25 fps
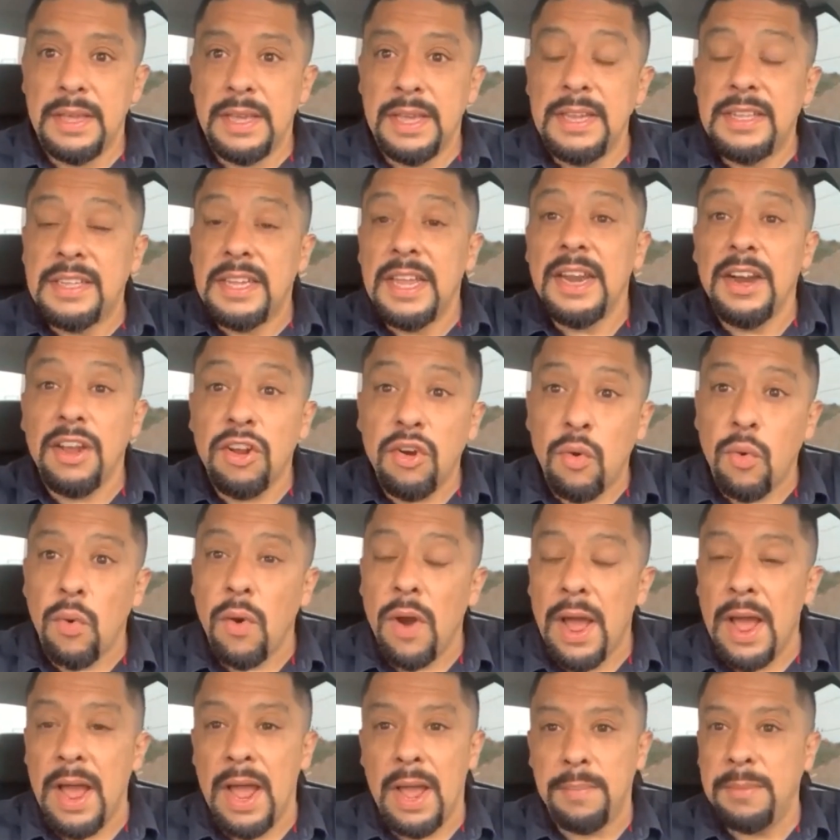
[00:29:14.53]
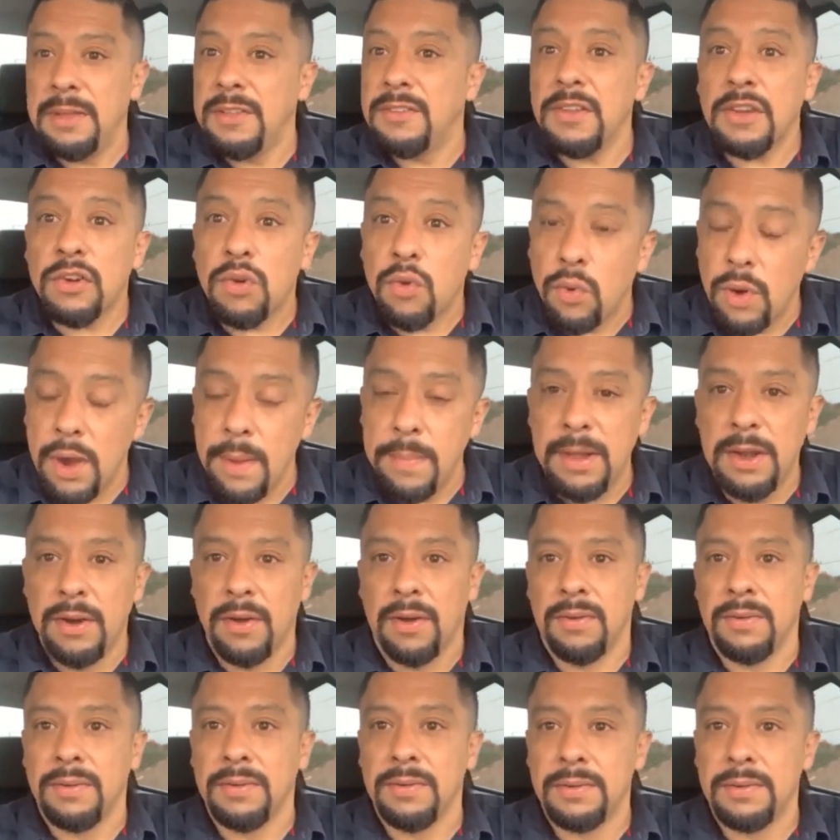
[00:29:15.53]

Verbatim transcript: he did a crime, he's a criminal.